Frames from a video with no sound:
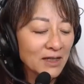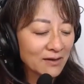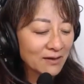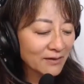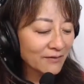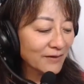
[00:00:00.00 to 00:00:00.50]

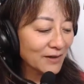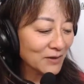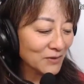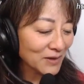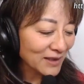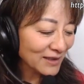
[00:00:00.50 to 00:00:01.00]
love
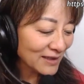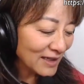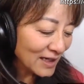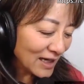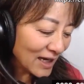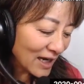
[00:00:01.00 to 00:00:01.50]
that. Okay.
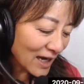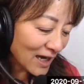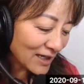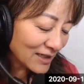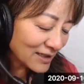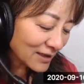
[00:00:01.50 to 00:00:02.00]

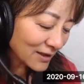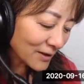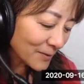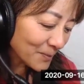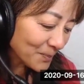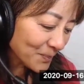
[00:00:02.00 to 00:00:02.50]
And
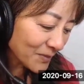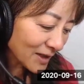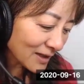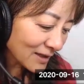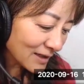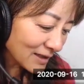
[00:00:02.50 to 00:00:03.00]

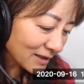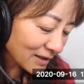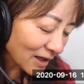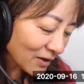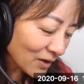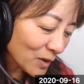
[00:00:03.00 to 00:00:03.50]

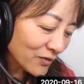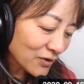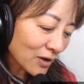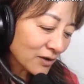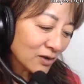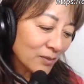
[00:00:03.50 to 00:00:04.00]
we've
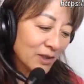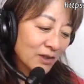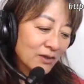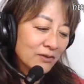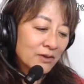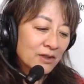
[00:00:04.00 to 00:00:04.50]
talked
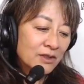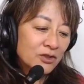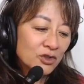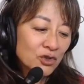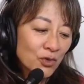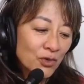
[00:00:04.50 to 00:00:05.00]
about
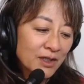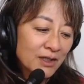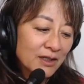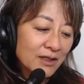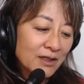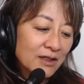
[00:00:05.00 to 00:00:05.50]

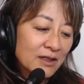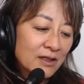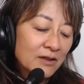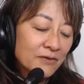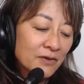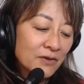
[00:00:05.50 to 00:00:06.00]
joy,
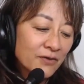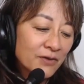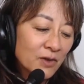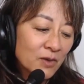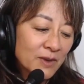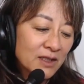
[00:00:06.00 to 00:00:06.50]

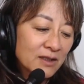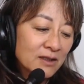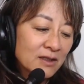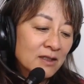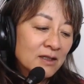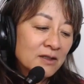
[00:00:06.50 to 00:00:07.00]
fulfillment,
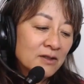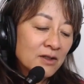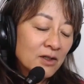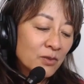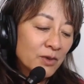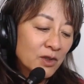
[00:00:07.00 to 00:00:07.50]

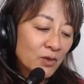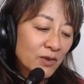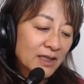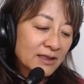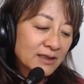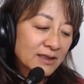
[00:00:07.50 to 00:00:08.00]
no
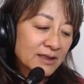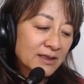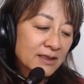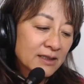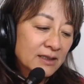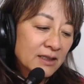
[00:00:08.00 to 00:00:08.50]
regrets.
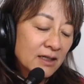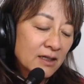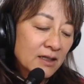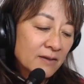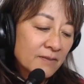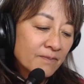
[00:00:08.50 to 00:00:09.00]

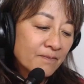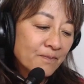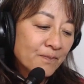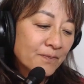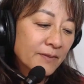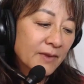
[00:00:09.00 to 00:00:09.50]
Um,
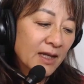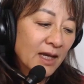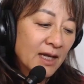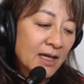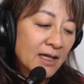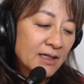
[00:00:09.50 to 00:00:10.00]

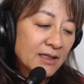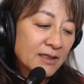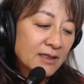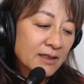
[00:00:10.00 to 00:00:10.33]
and